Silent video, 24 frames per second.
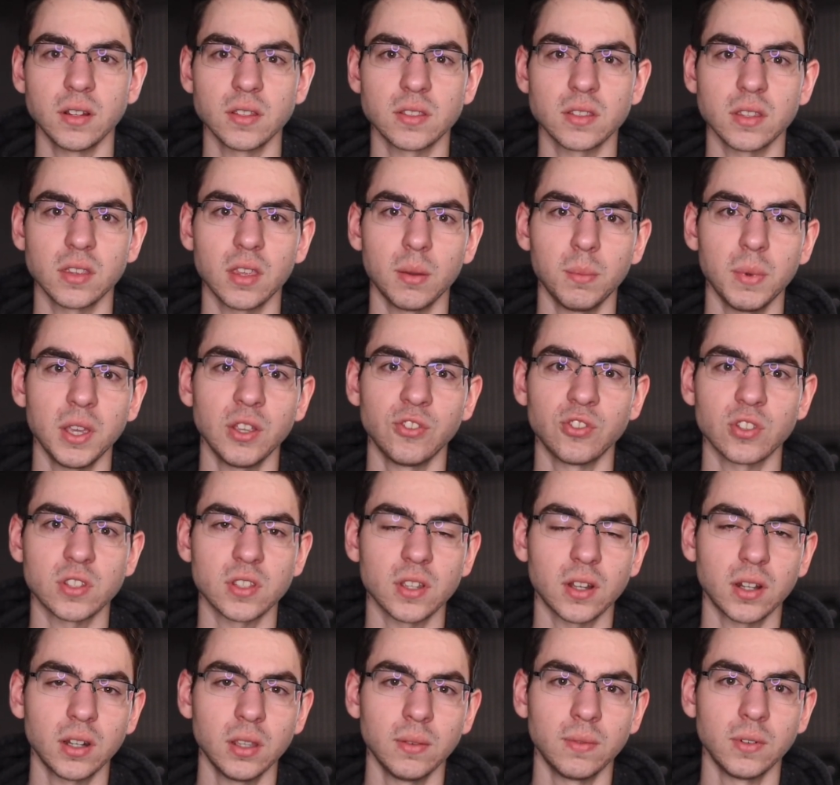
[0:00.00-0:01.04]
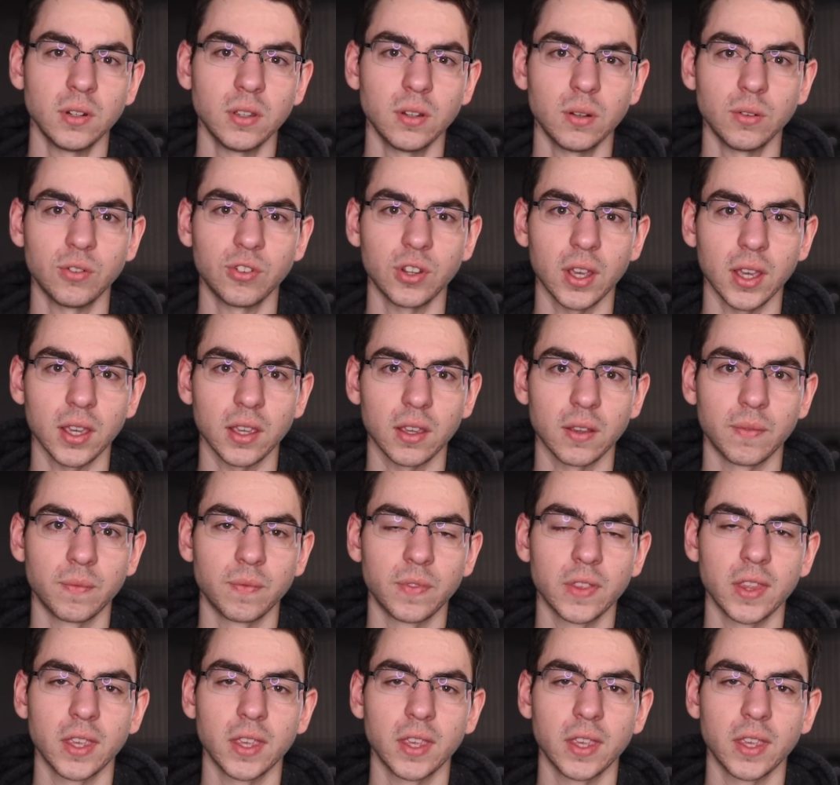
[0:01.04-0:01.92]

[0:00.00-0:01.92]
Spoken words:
and so they may just not even go check.